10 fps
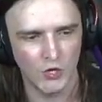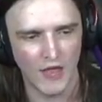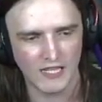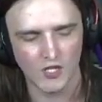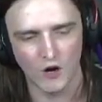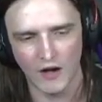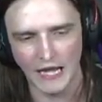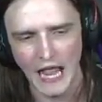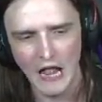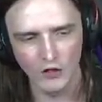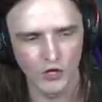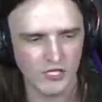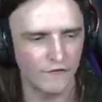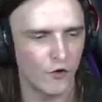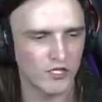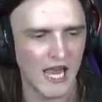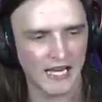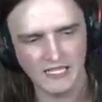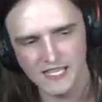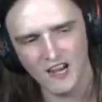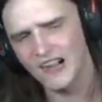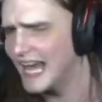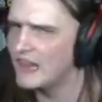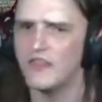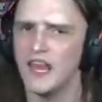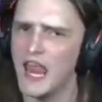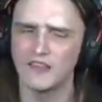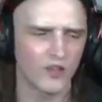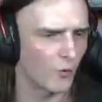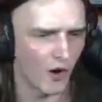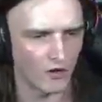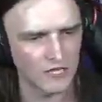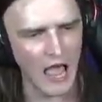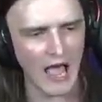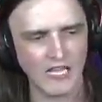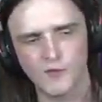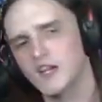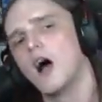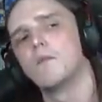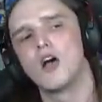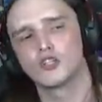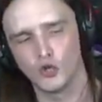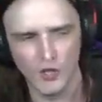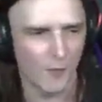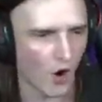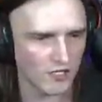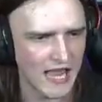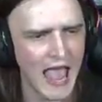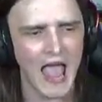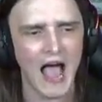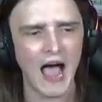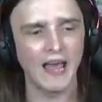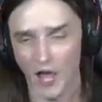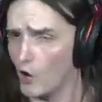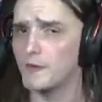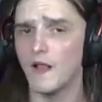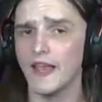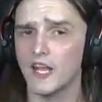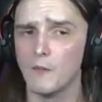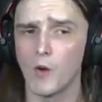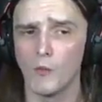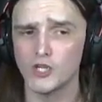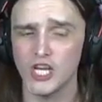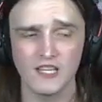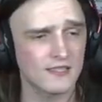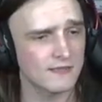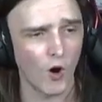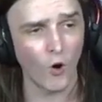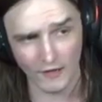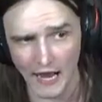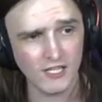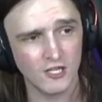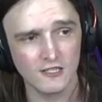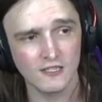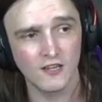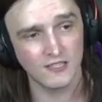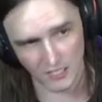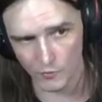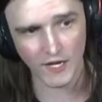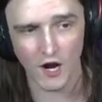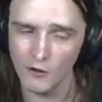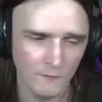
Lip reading: That's all right. Losing 4 seconds there in the end of the world as we come to the boss. And I hope you like gumball machines or gachas, because here we go.